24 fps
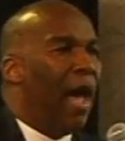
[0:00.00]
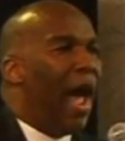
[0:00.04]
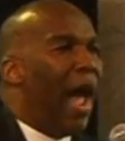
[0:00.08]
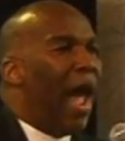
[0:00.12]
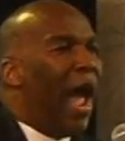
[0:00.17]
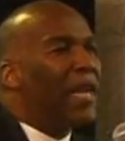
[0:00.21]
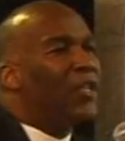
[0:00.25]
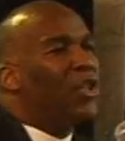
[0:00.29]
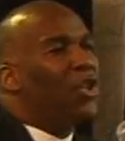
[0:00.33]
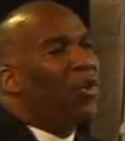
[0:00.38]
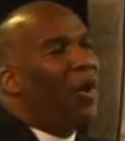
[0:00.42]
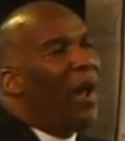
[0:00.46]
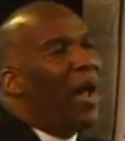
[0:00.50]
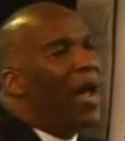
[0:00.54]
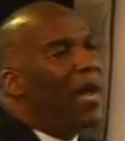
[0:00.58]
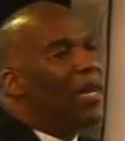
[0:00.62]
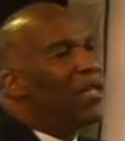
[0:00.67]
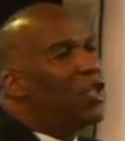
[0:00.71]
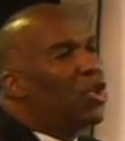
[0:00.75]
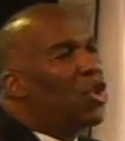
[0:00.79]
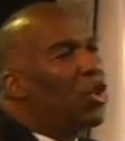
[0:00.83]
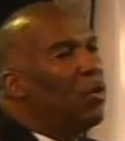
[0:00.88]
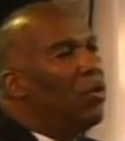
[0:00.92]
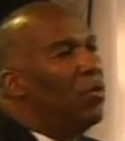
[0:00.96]
I try
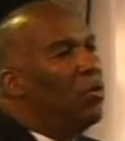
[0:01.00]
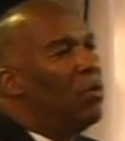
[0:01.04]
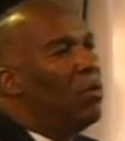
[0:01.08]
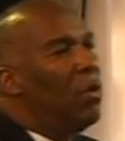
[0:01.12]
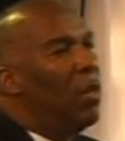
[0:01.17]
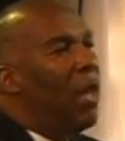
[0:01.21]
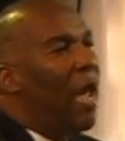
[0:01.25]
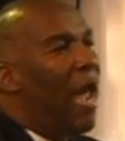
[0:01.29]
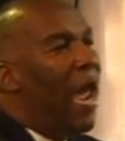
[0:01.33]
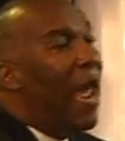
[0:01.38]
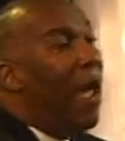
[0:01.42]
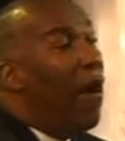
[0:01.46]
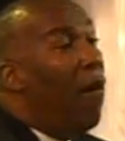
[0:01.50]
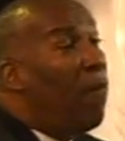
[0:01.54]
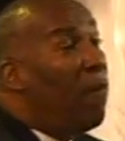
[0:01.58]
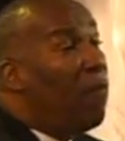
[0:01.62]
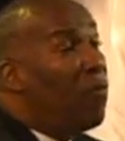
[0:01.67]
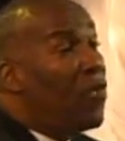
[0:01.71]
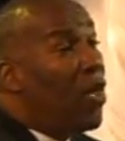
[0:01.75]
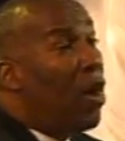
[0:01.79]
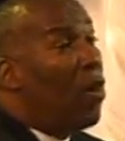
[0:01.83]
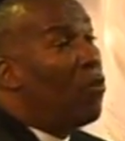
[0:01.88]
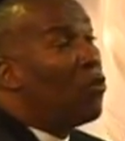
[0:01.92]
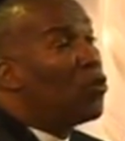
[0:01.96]
to help
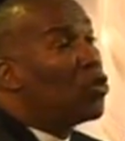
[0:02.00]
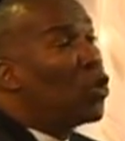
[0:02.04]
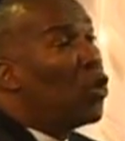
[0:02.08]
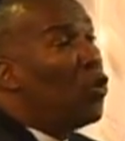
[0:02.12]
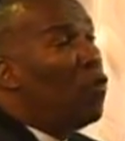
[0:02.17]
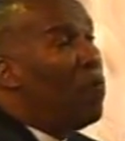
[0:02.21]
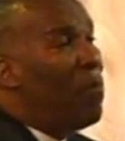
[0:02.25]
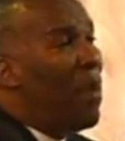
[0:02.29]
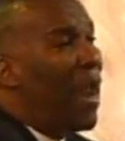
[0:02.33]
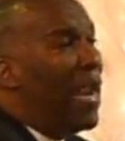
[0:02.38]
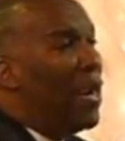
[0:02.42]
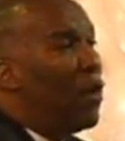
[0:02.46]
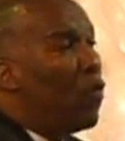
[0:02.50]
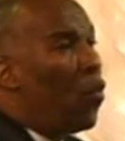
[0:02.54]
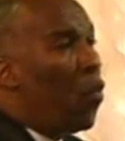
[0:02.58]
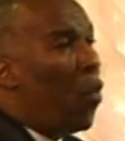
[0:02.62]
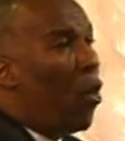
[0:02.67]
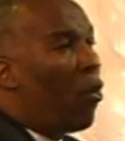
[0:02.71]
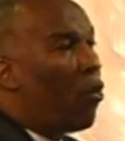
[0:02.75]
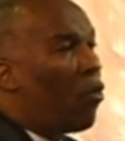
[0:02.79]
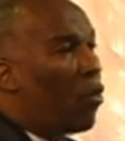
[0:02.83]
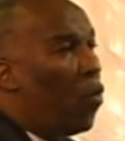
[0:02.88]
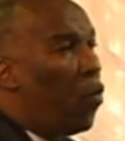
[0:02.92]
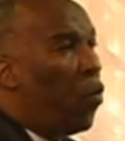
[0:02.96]
those who make
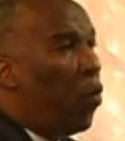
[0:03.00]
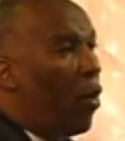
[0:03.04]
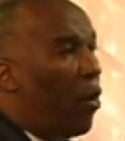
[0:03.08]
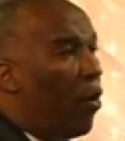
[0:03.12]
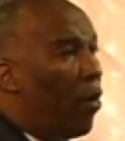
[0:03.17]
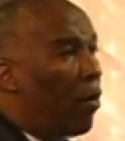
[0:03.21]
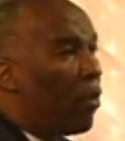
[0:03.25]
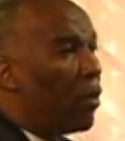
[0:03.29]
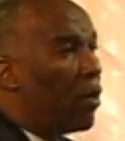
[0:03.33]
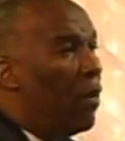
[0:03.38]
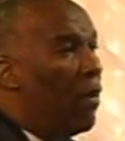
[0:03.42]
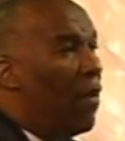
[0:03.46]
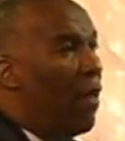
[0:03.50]
work work,